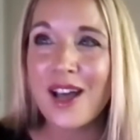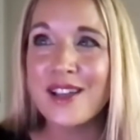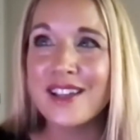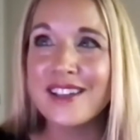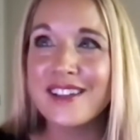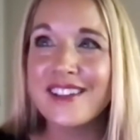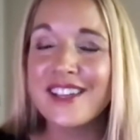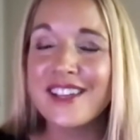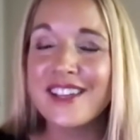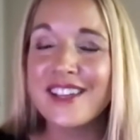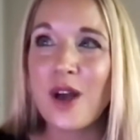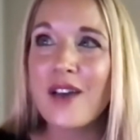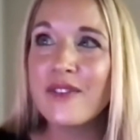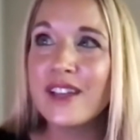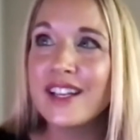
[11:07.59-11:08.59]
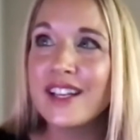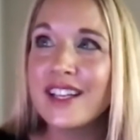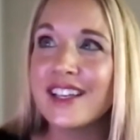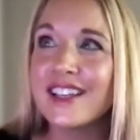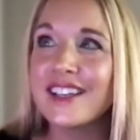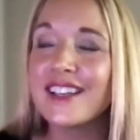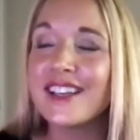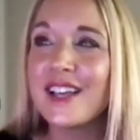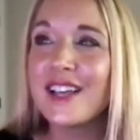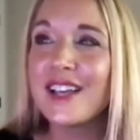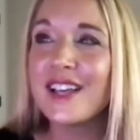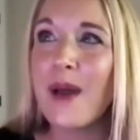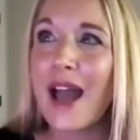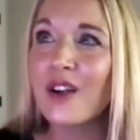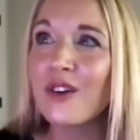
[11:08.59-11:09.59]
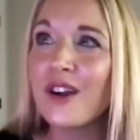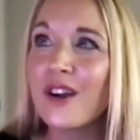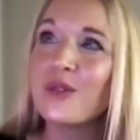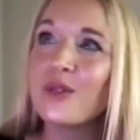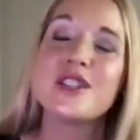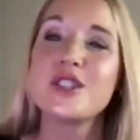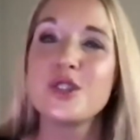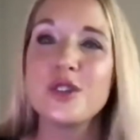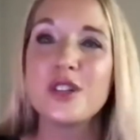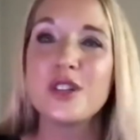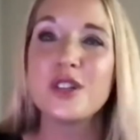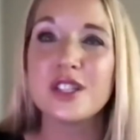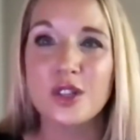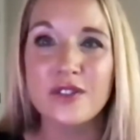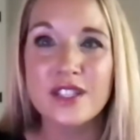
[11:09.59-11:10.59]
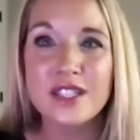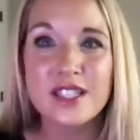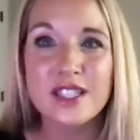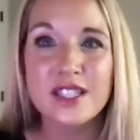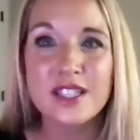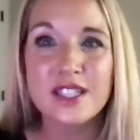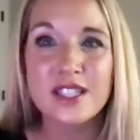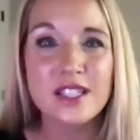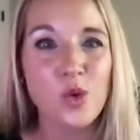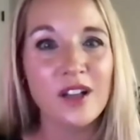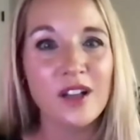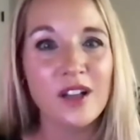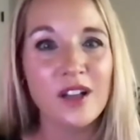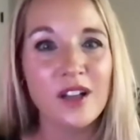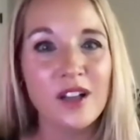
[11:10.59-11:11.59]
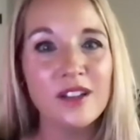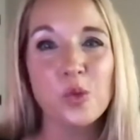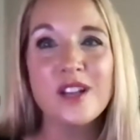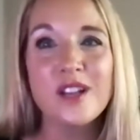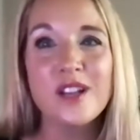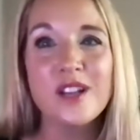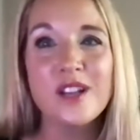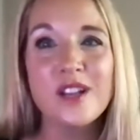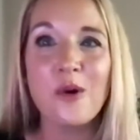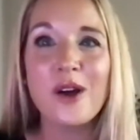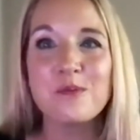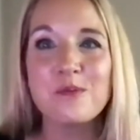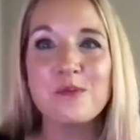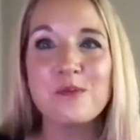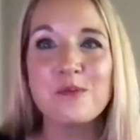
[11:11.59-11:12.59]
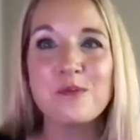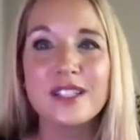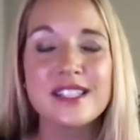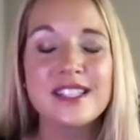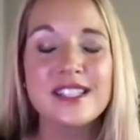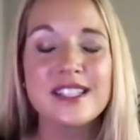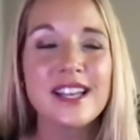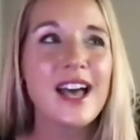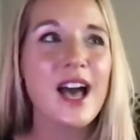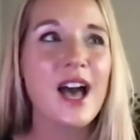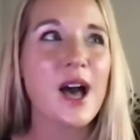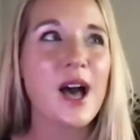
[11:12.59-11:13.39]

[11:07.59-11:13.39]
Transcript: Having a background with student services as well, like we know how important